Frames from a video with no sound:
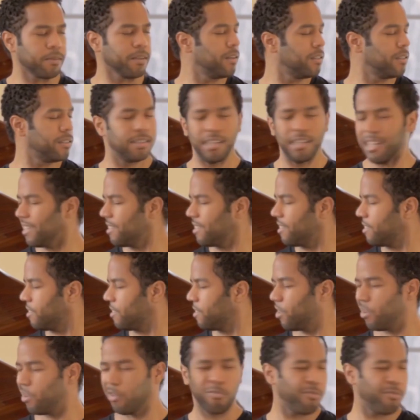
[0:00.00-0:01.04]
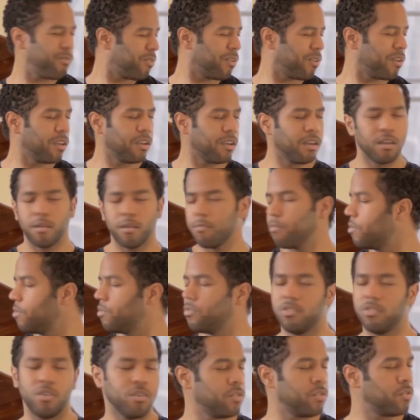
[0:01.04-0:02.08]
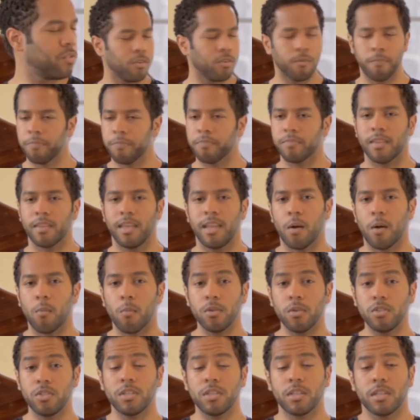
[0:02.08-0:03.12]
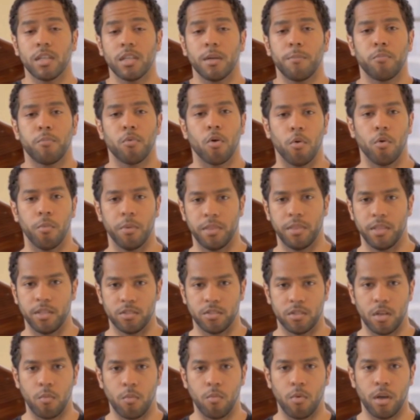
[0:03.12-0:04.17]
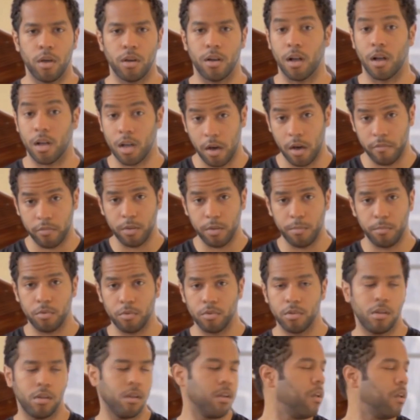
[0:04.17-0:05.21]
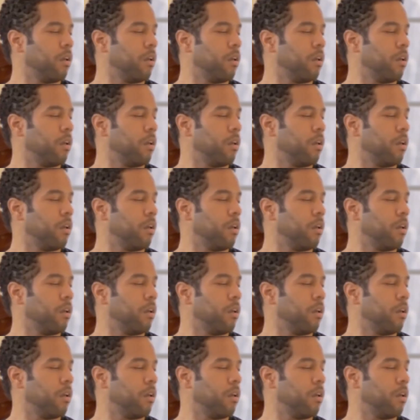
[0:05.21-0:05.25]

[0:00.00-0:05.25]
It's not stiff, but it's gentle. And I want you to lip roll with this. So I want a comfortable.